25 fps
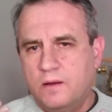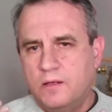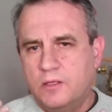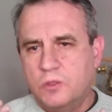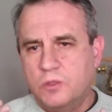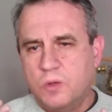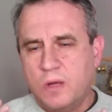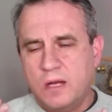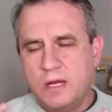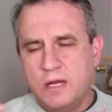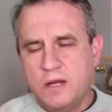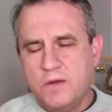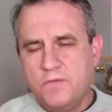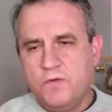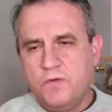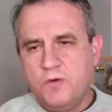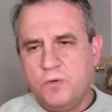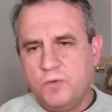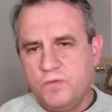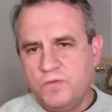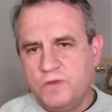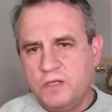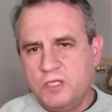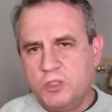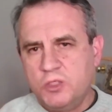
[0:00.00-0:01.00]
So I leave you
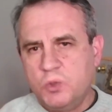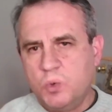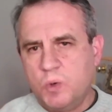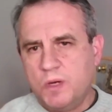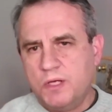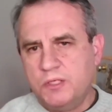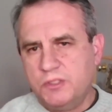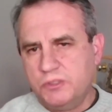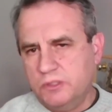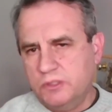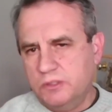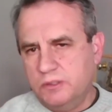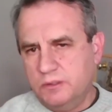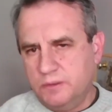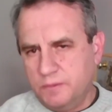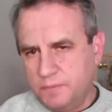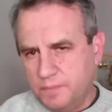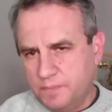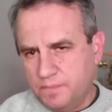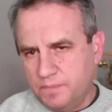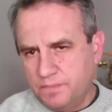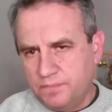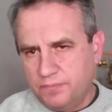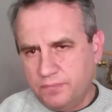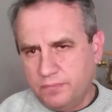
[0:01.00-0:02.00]
with this question.
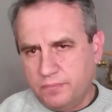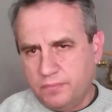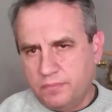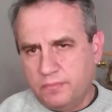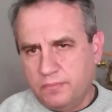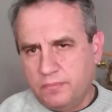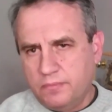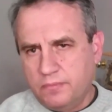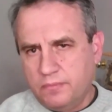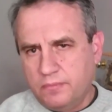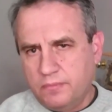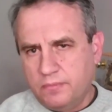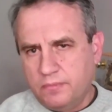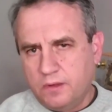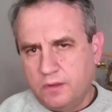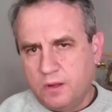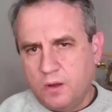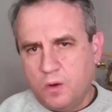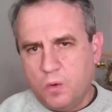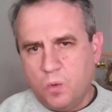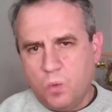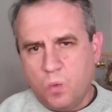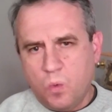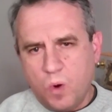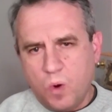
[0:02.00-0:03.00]

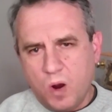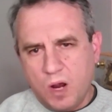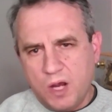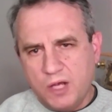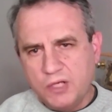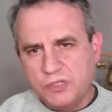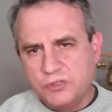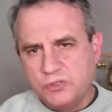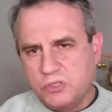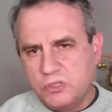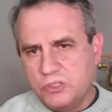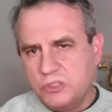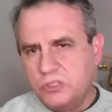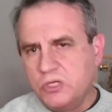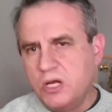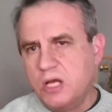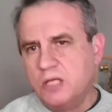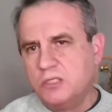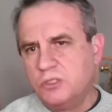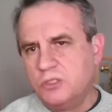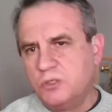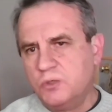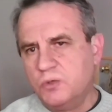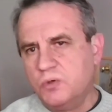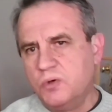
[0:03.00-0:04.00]
Was the
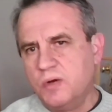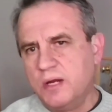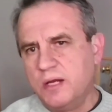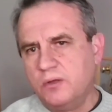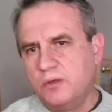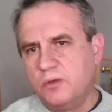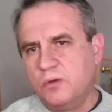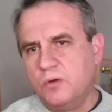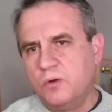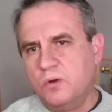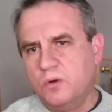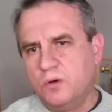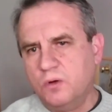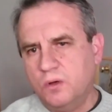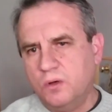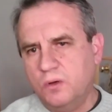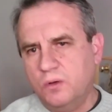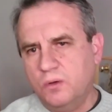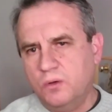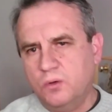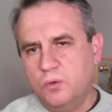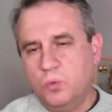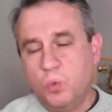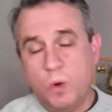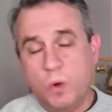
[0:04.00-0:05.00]
judge correct to
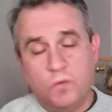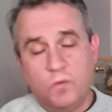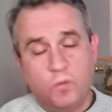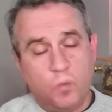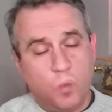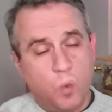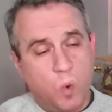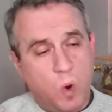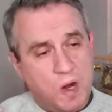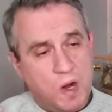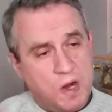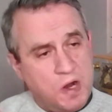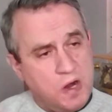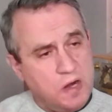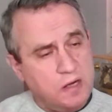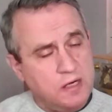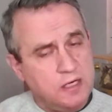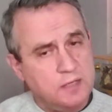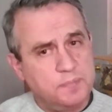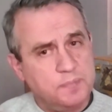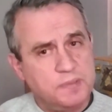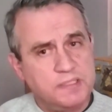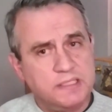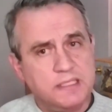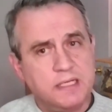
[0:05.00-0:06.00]
conclude with
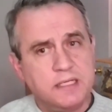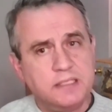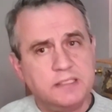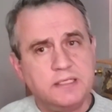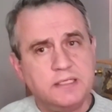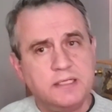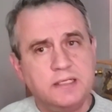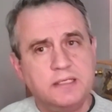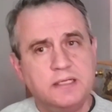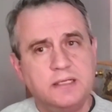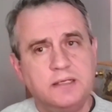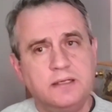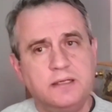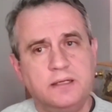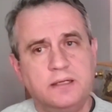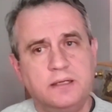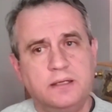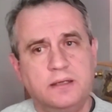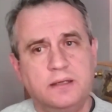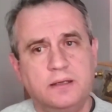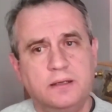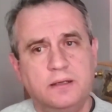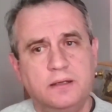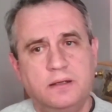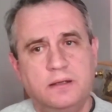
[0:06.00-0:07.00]
100%
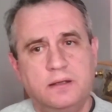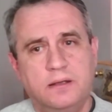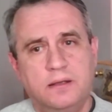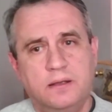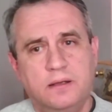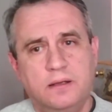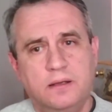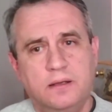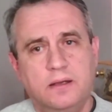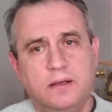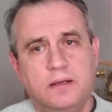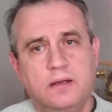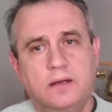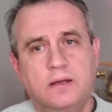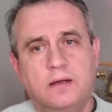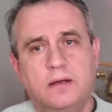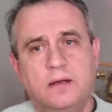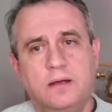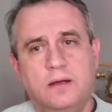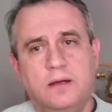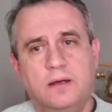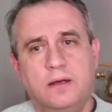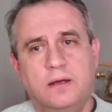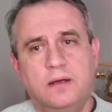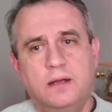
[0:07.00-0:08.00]
certainty
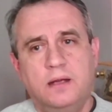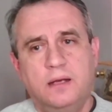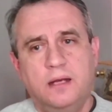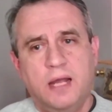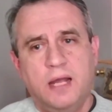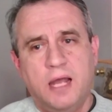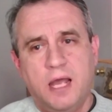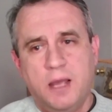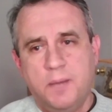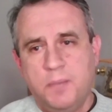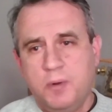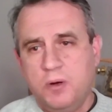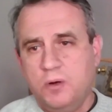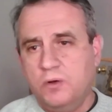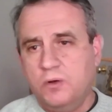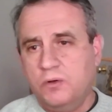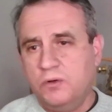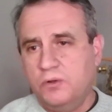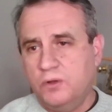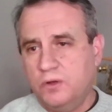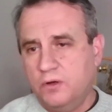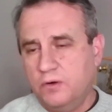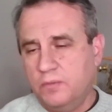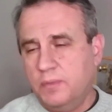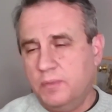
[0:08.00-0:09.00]
that the hammer could
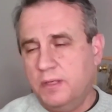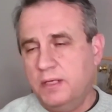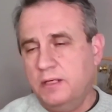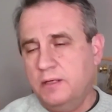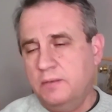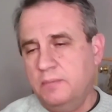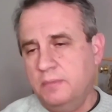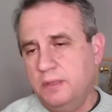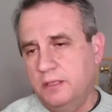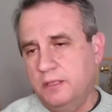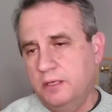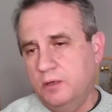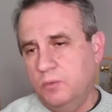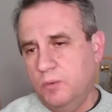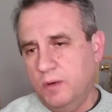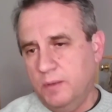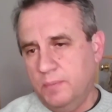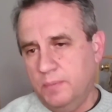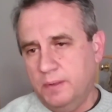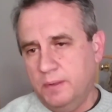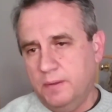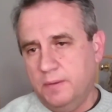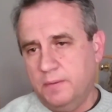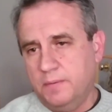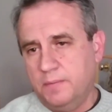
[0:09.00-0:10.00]
not have been a murder
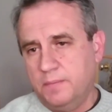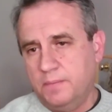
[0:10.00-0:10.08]
weapon?